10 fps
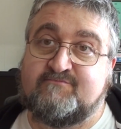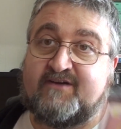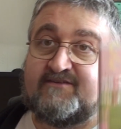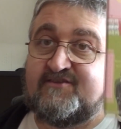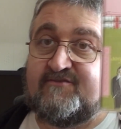
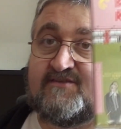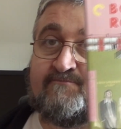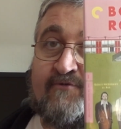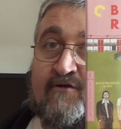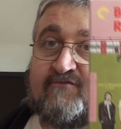But so it's
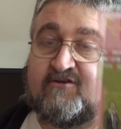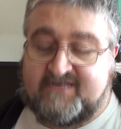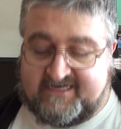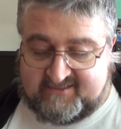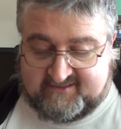Bottle
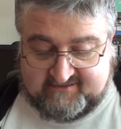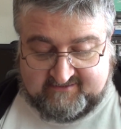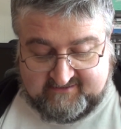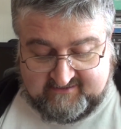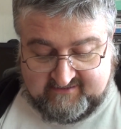Rocket,
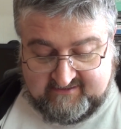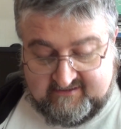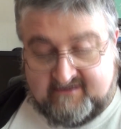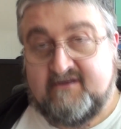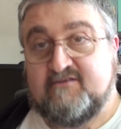
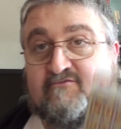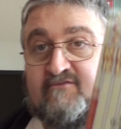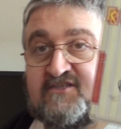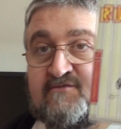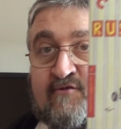
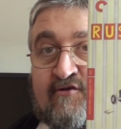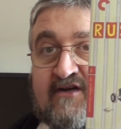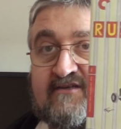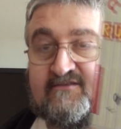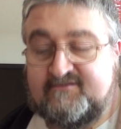
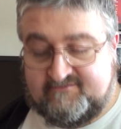Rushmore,